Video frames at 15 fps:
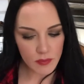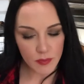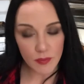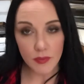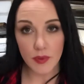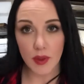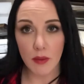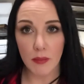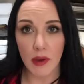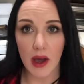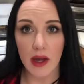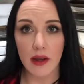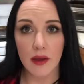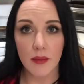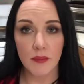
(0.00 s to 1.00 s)
The
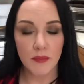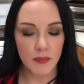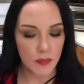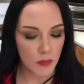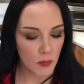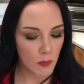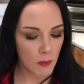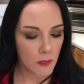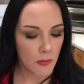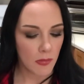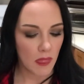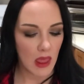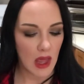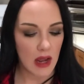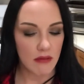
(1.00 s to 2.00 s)
bottom
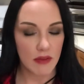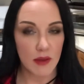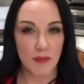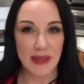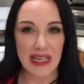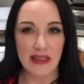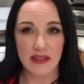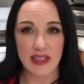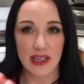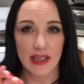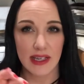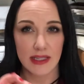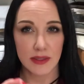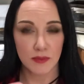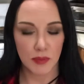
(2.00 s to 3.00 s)
of the pizza
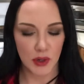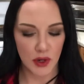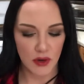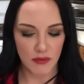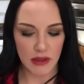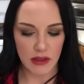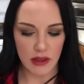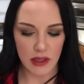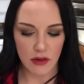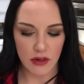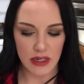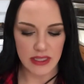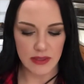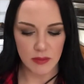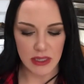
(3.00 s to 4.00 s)
is perfectly
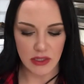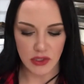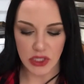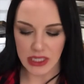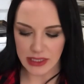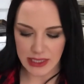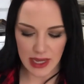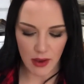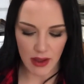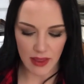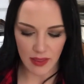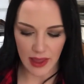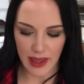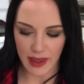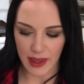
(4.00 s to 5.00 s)
crispy, just how I
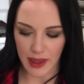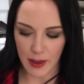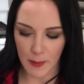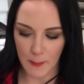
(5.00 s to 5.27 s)
like it.